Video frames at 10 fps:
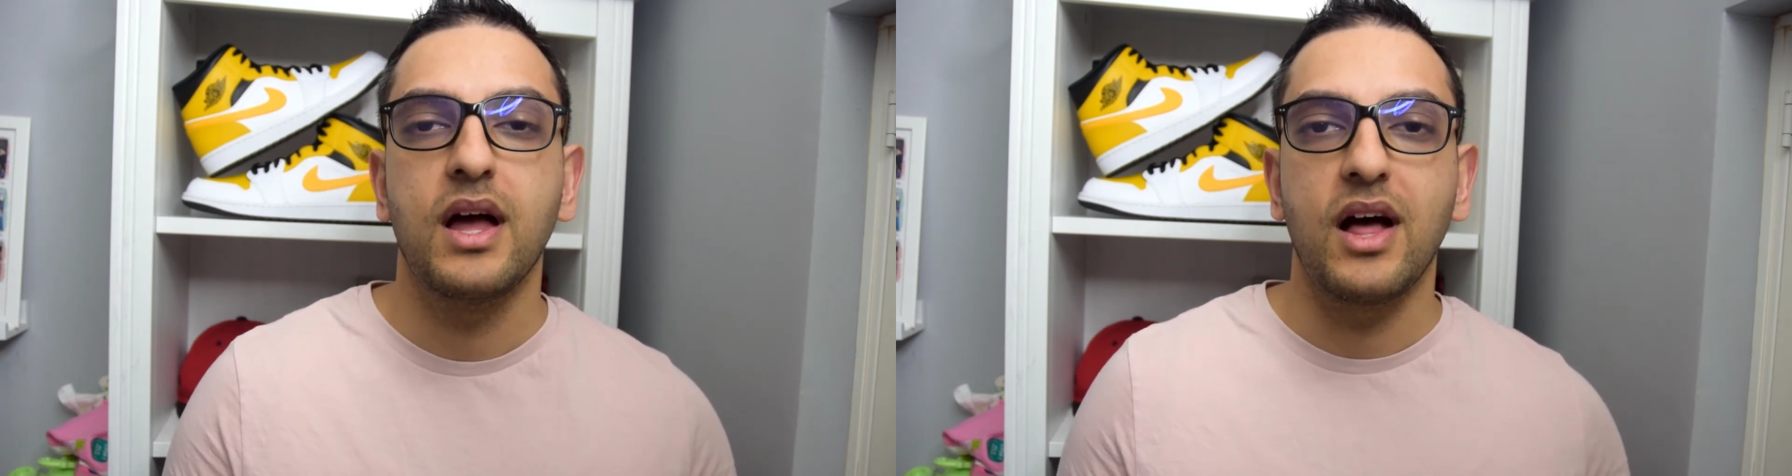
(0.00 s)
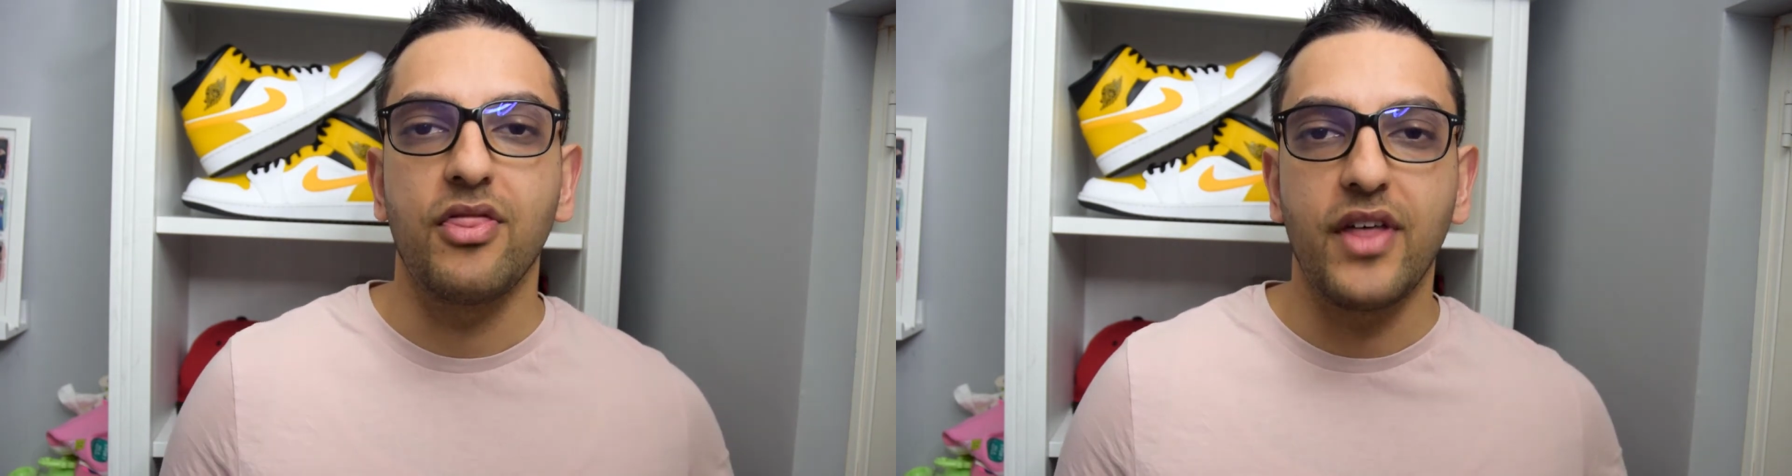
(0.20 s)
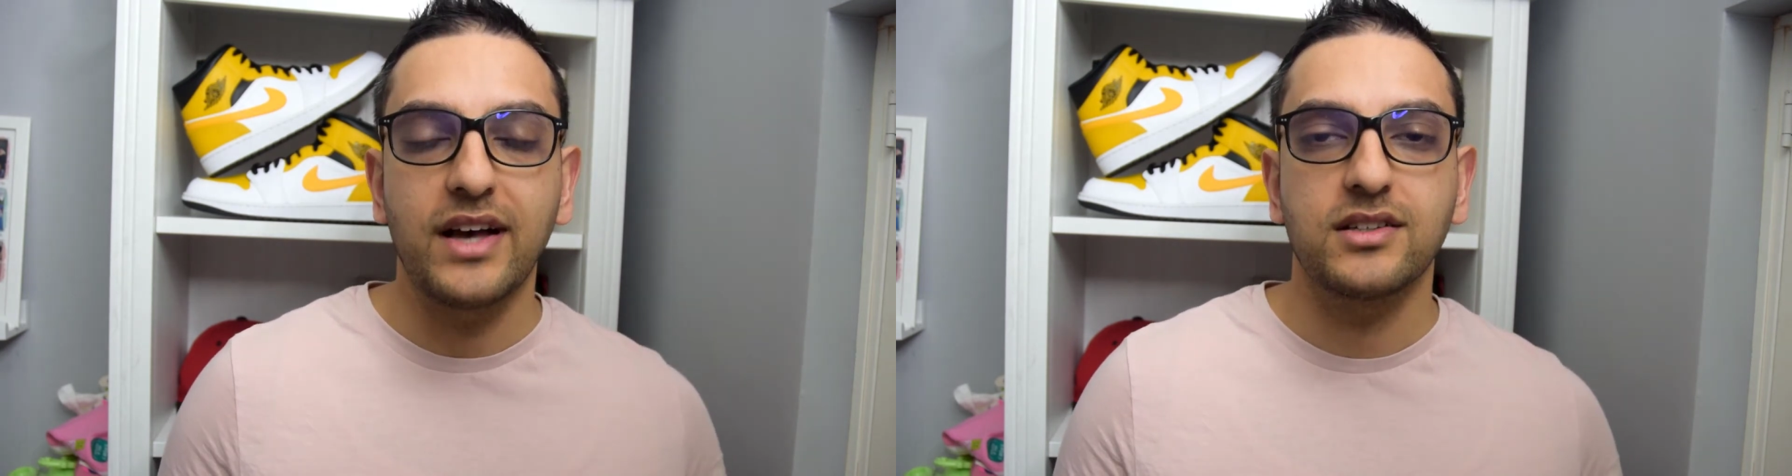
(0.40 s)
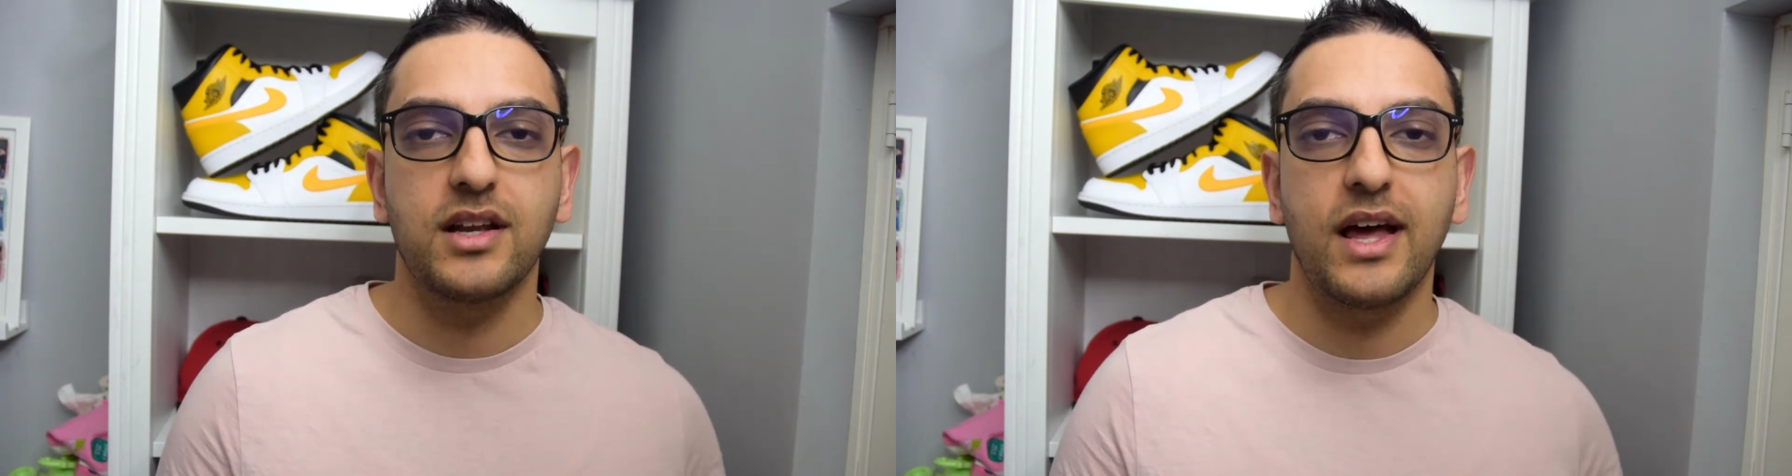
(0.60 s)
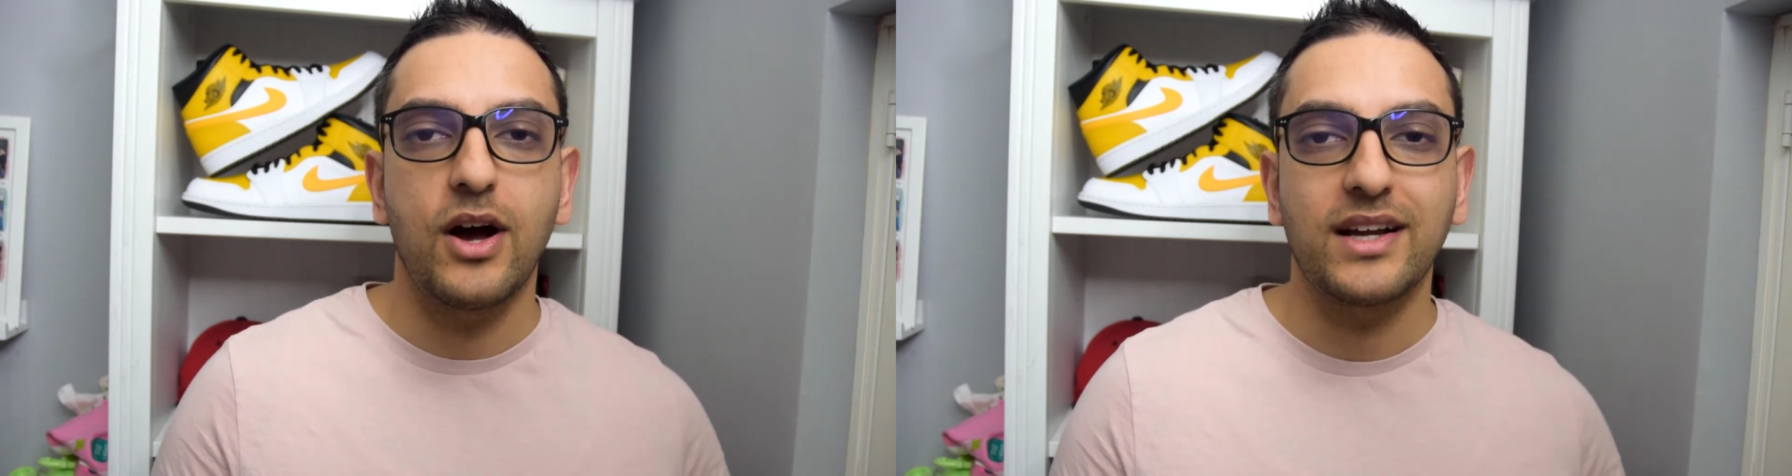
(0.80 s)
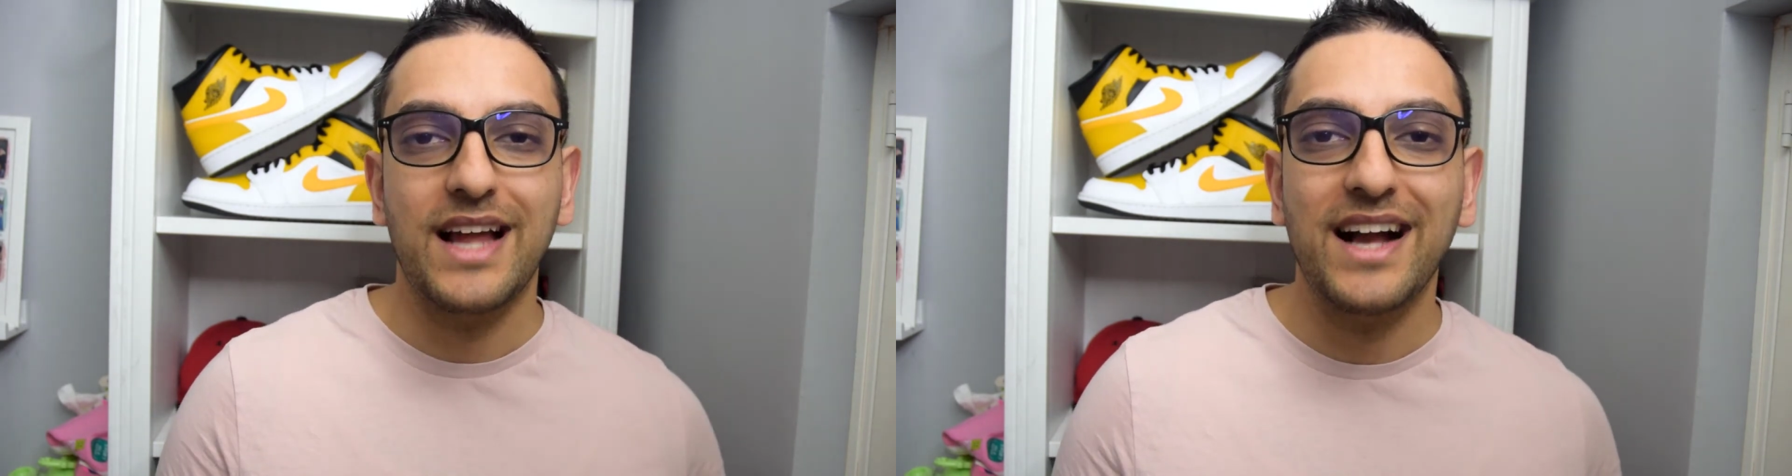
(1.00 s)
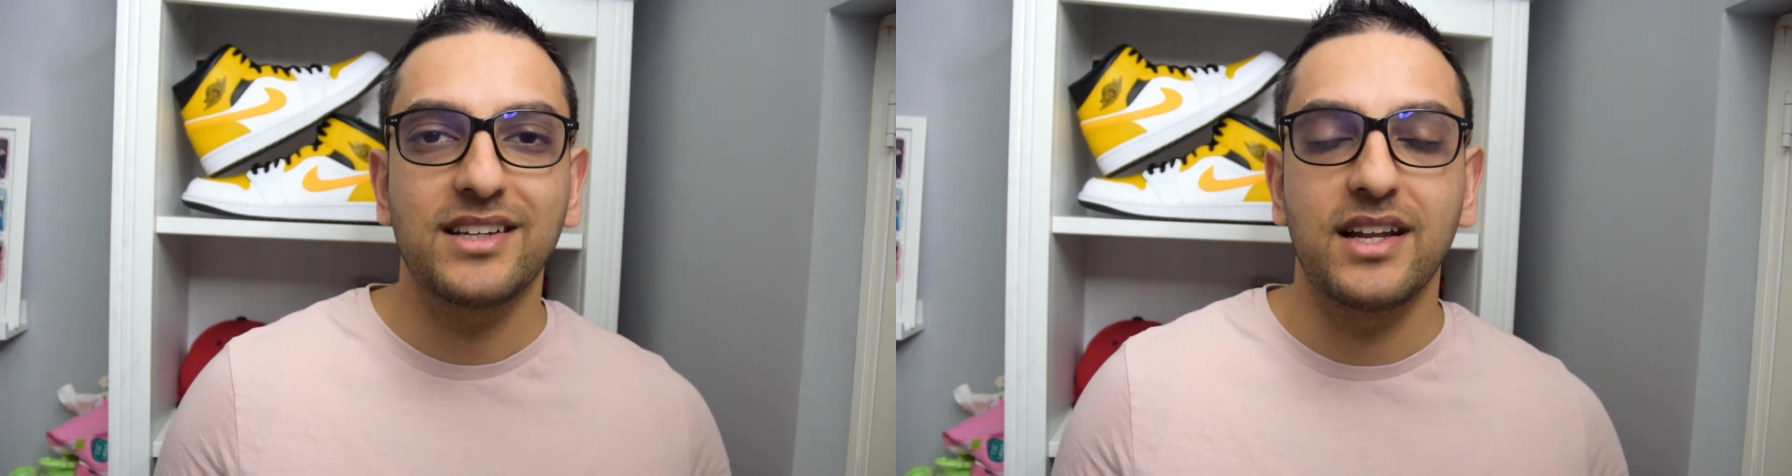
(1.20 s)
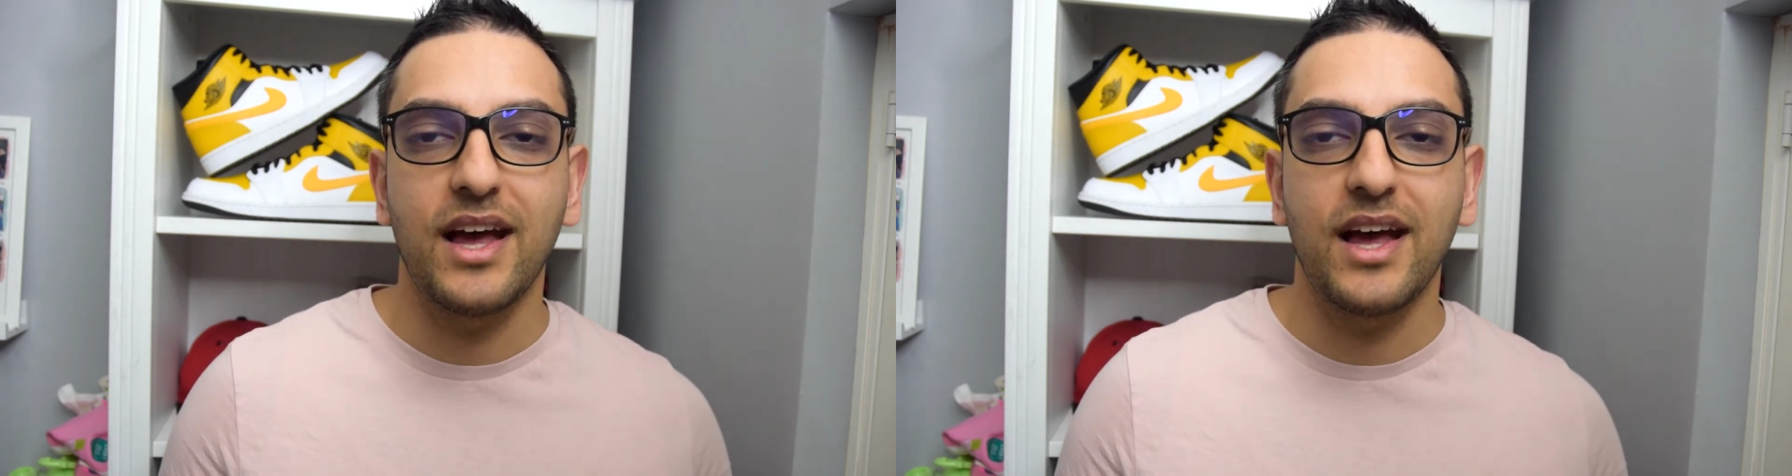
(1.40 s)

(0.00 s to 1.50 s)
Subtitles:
and that's going to actually